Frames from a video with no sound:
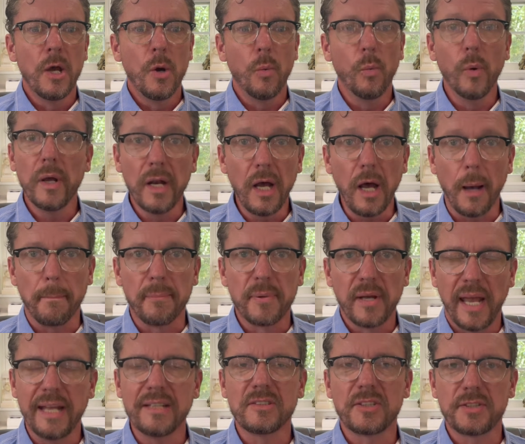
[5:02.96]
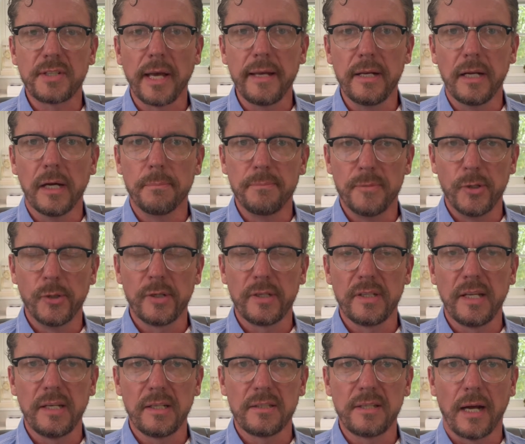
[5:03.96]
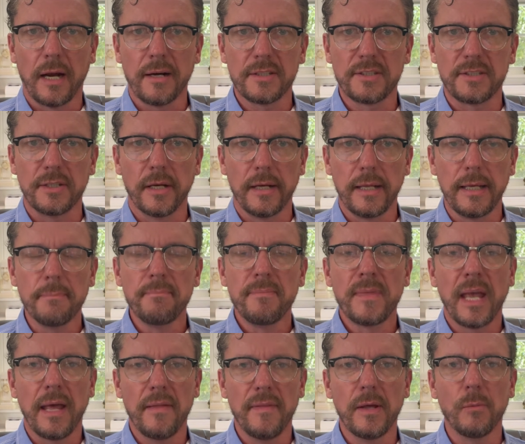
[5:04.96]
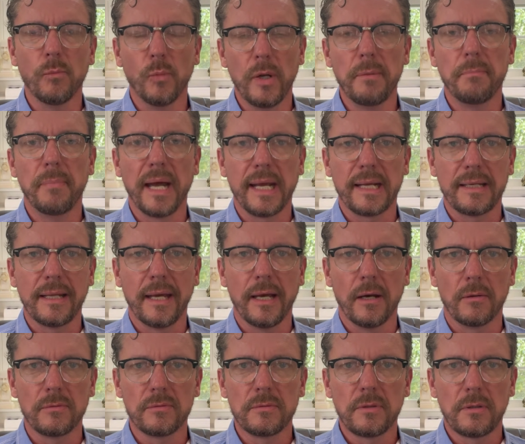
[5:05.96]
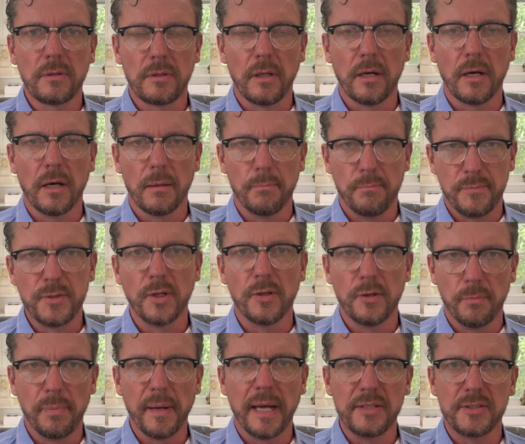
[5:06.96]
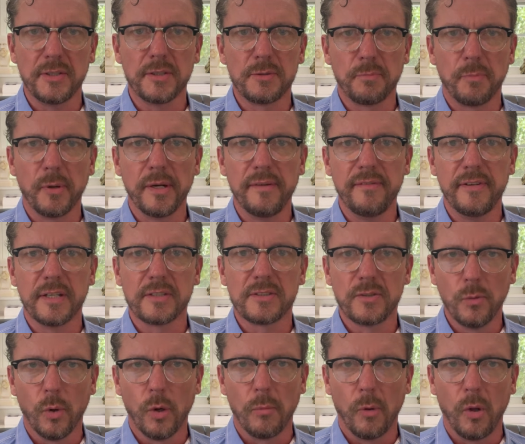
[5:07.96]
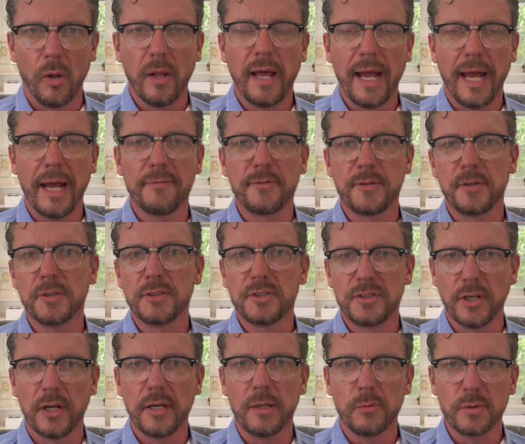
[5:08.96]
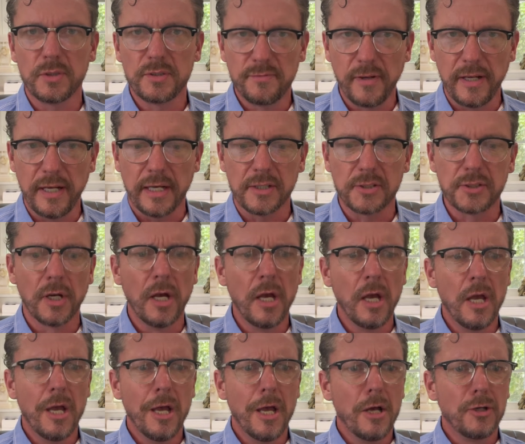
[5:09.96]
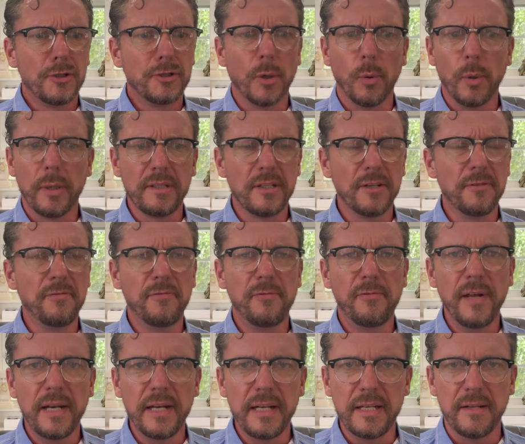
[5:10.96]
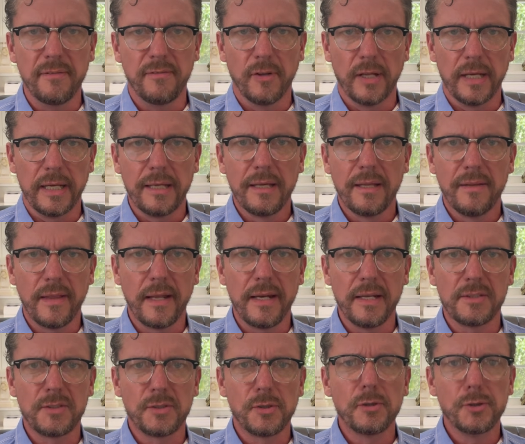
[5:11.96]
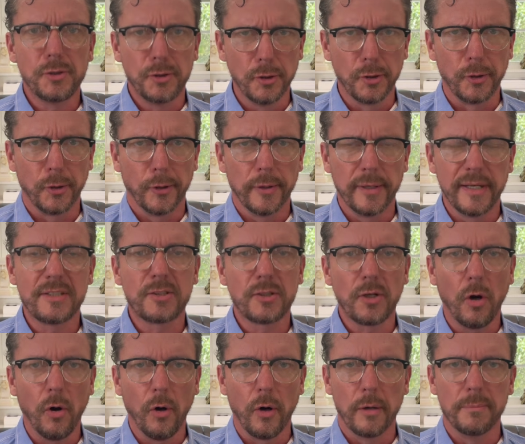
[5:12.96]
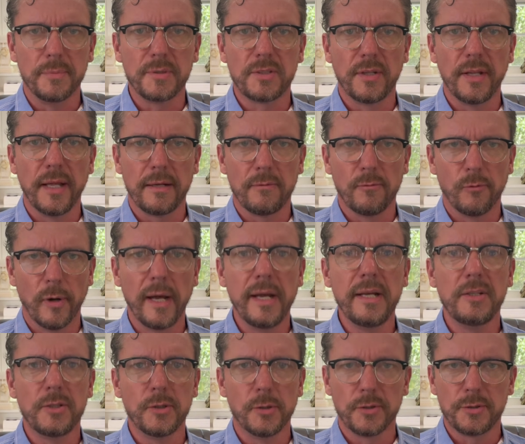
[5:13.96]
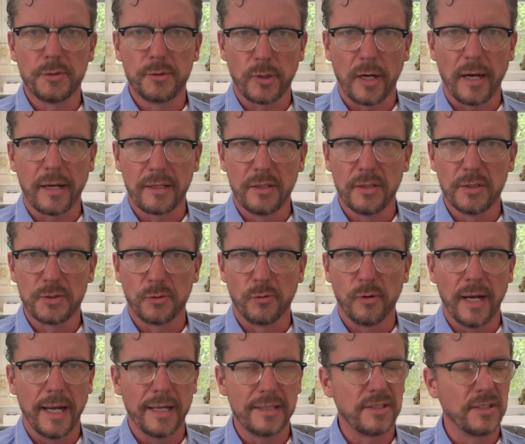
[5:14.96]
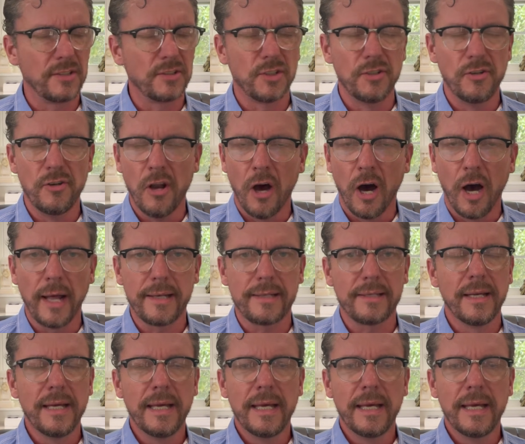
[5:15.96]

went up and stayed up during the entire study and then went back down to the patient's previous normal after the study was finished, showing definitively that it's sugar, it's carbs that raise your triglycerides. It's not